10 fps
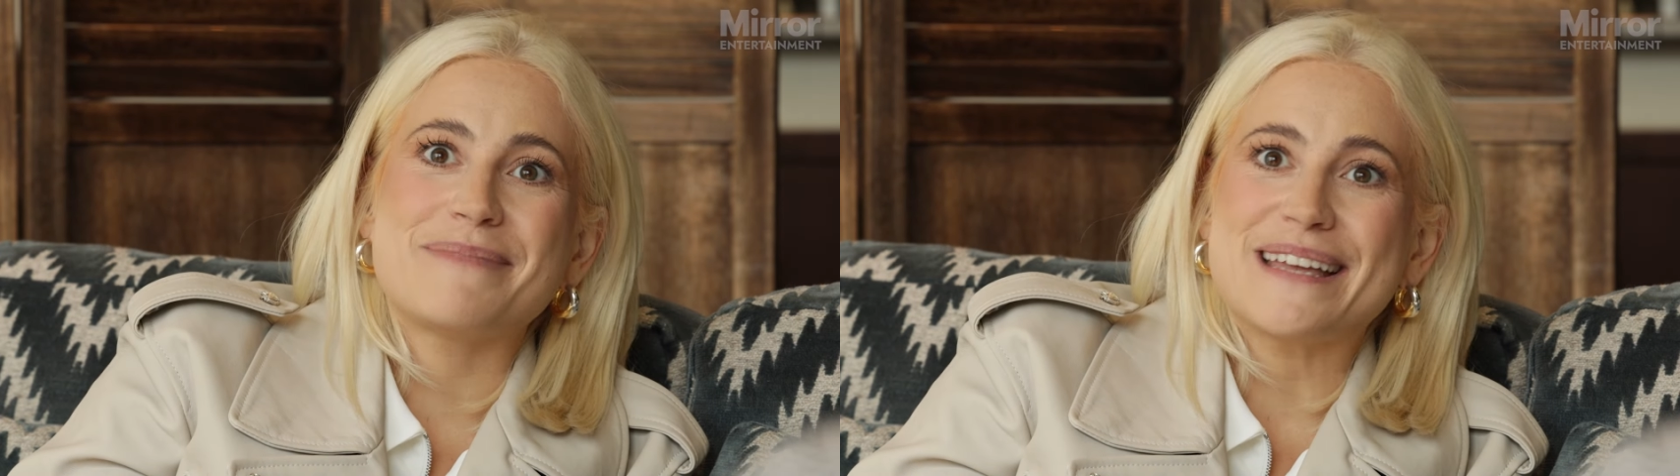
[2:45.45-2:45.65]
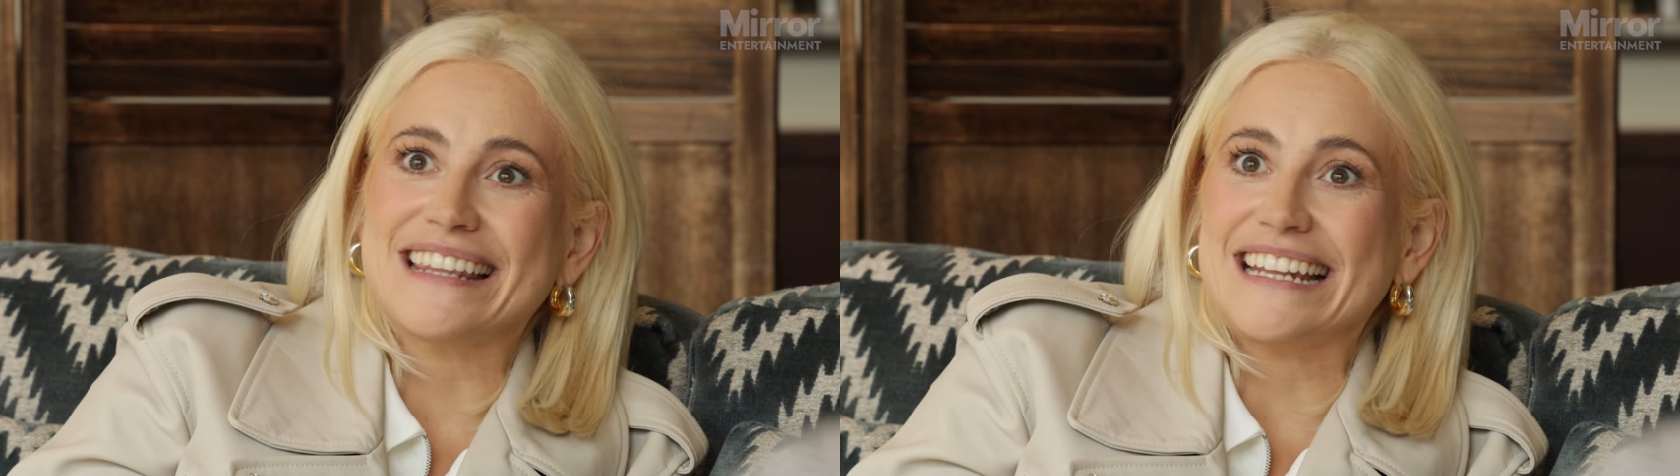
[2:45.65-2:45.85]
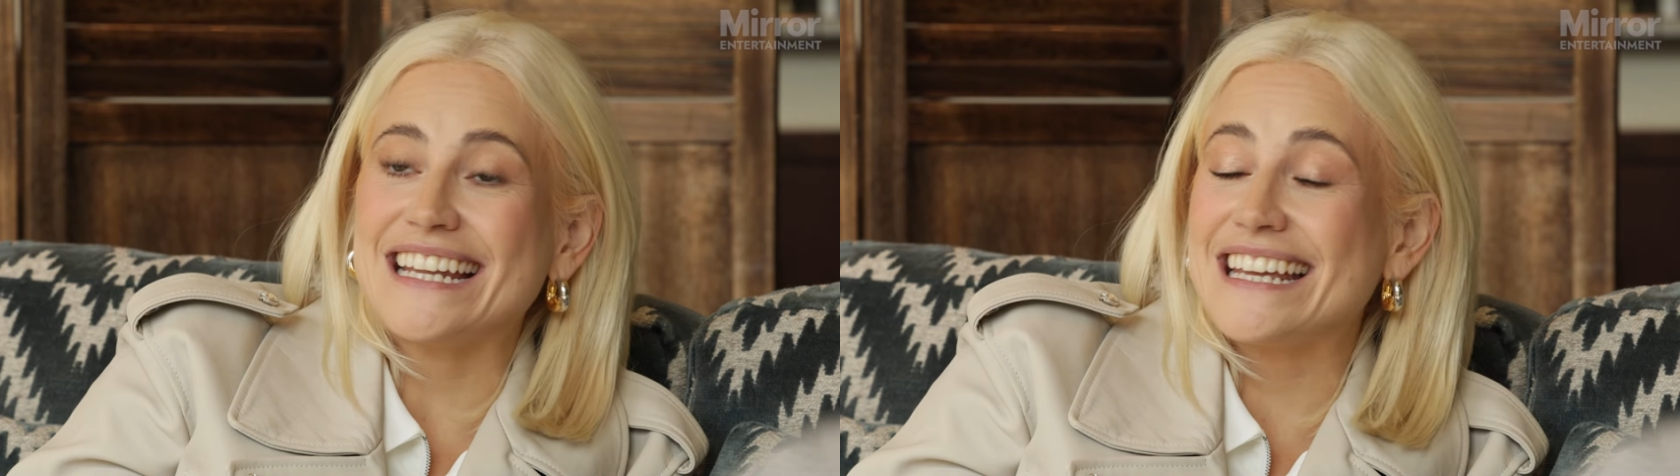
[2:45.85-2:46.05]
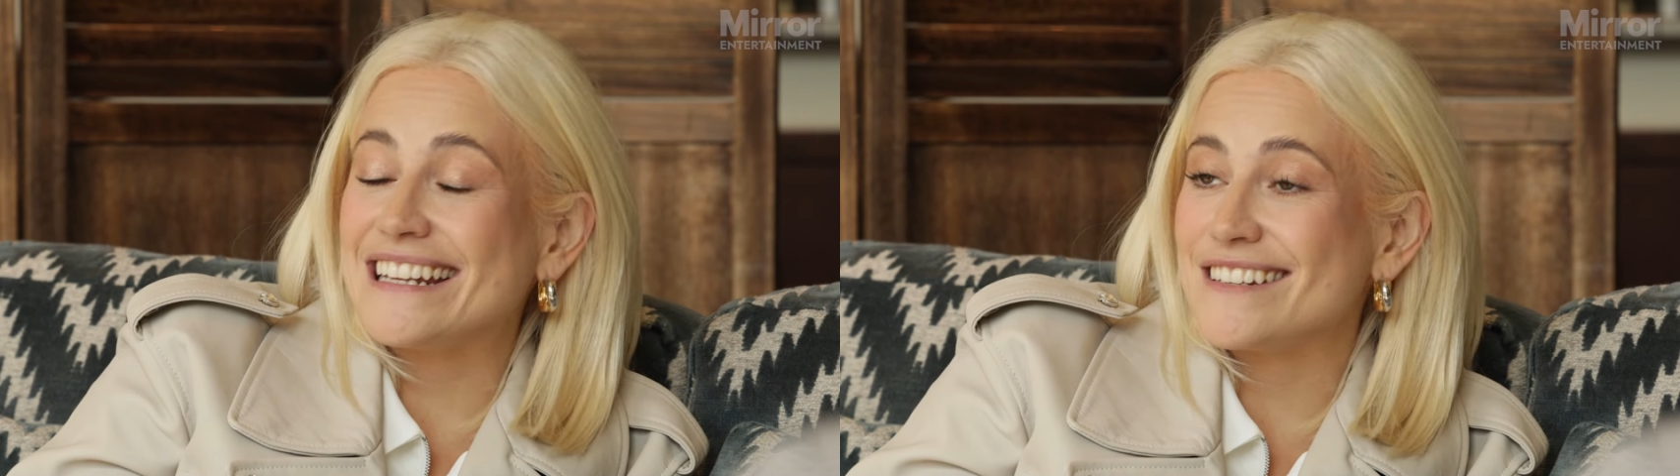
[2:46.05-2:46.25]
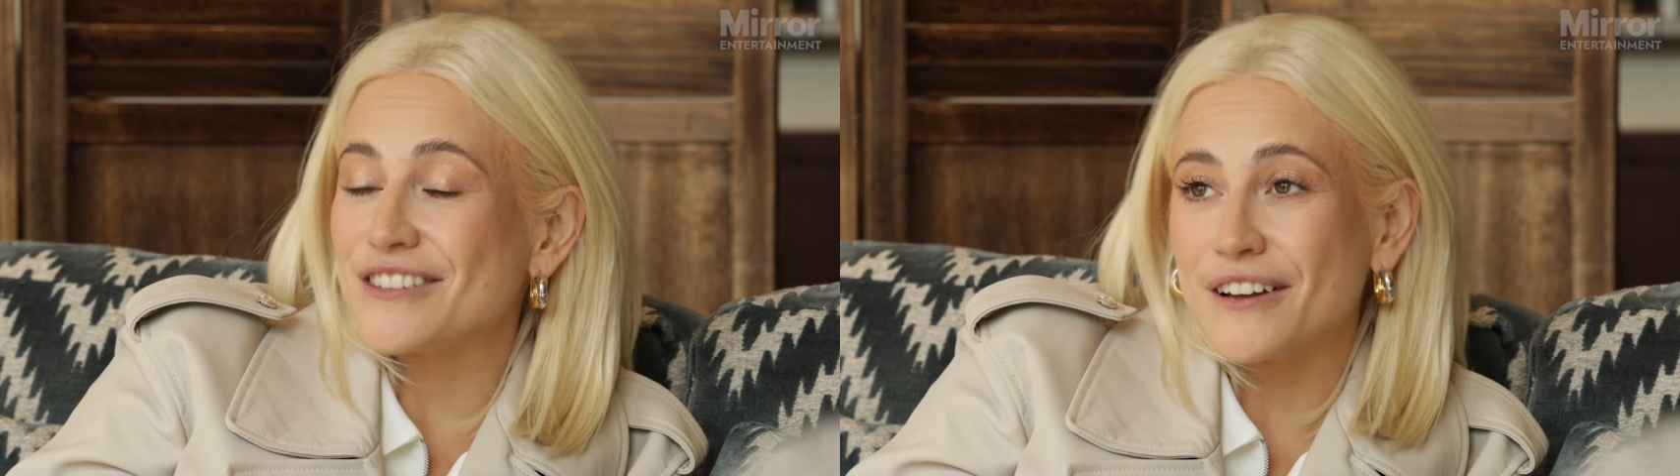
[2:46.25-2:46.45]
being the
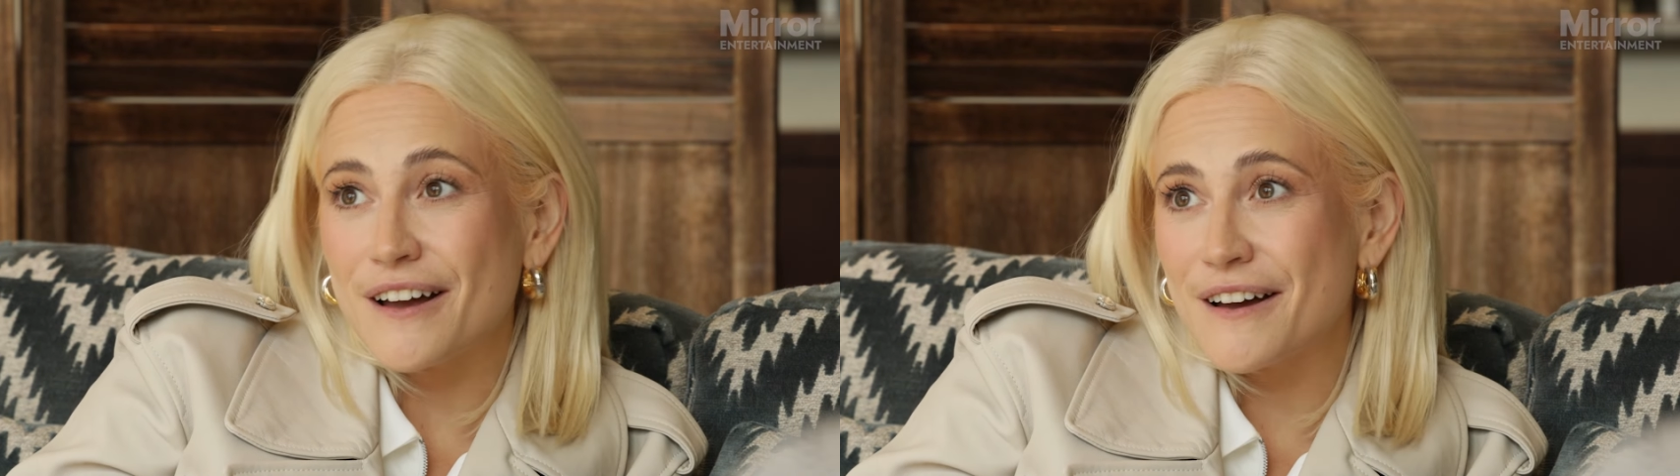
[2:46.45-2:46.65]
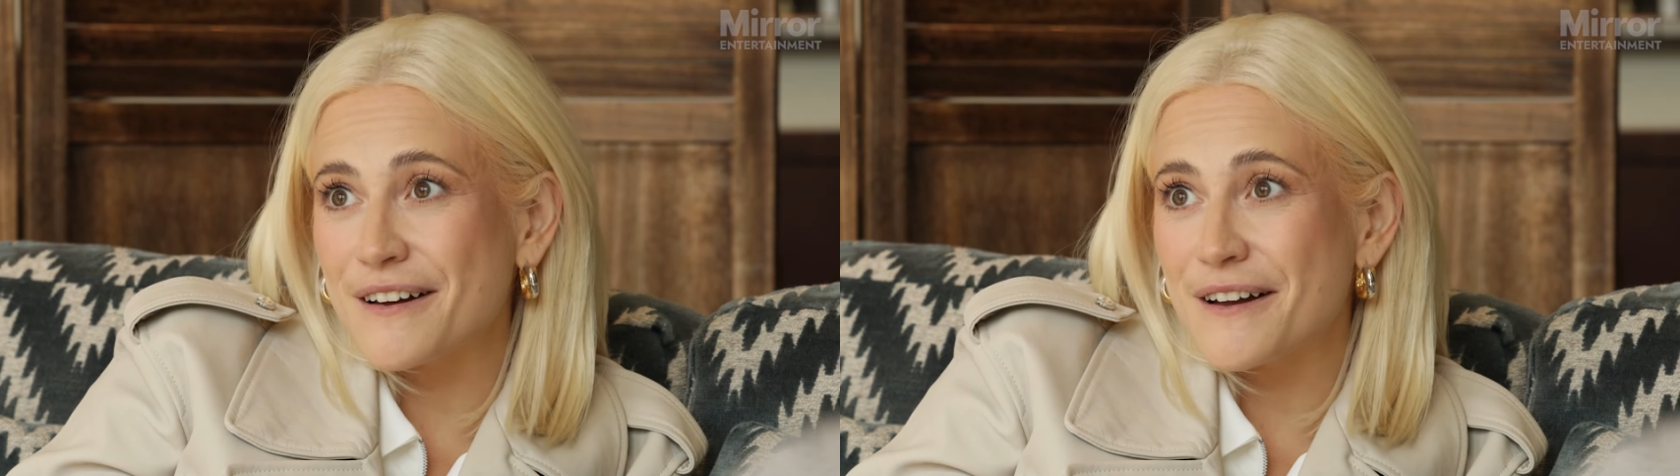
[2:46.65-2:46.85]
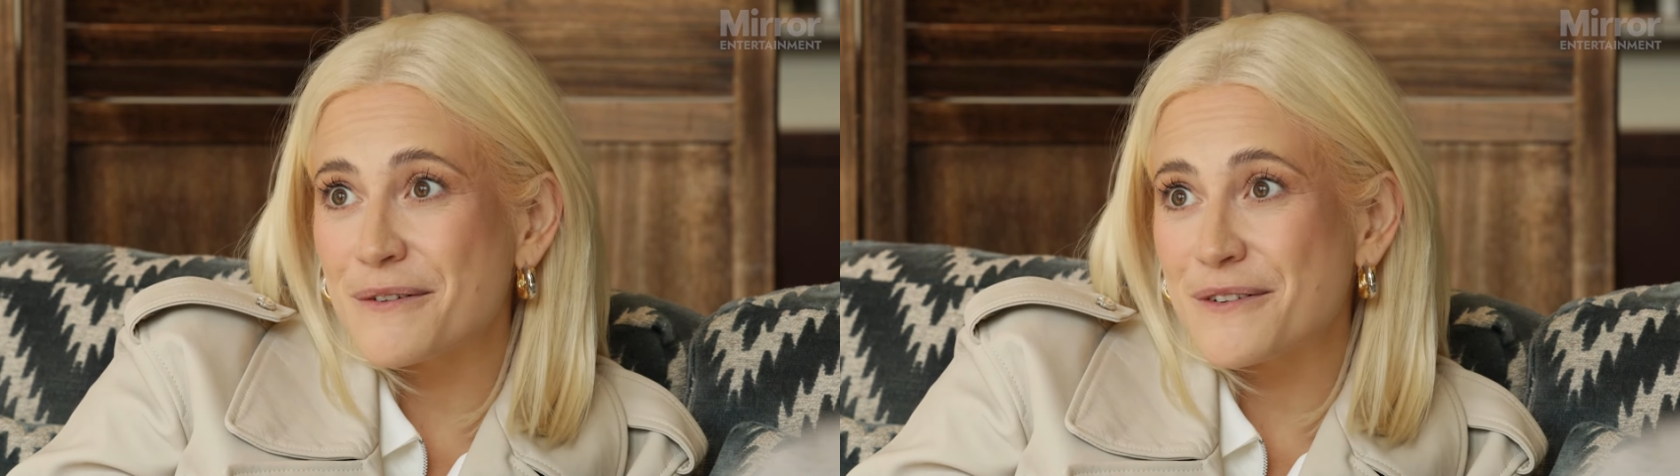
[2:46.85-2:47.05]
lead in Chicago